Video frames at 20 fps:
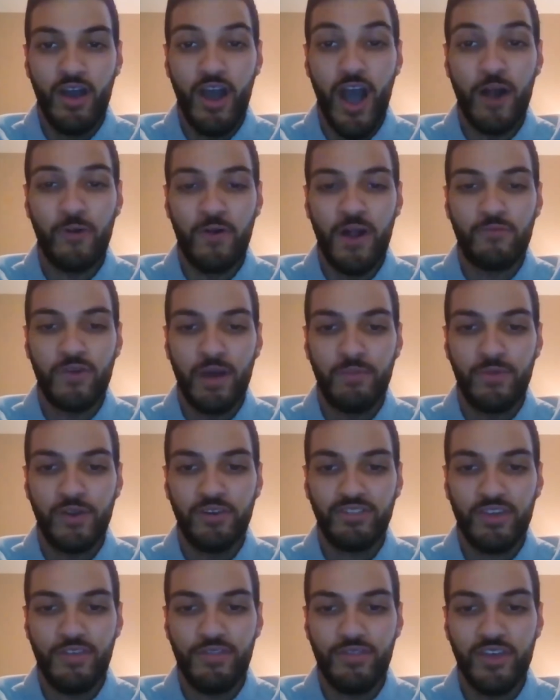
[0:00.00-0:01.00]
All right,
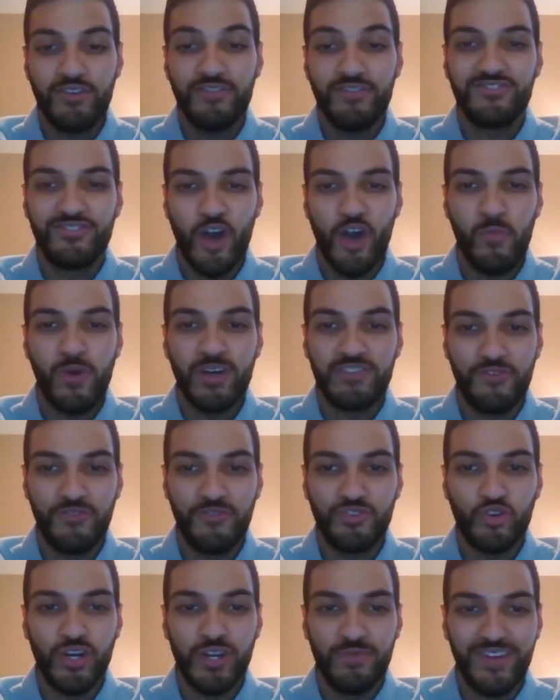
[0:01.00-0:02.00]
Robert, thank you so much for
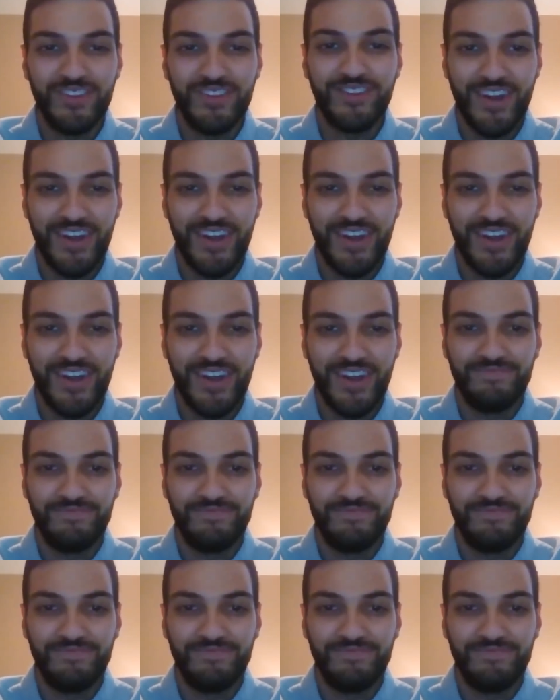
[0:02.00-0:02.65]
joining me today.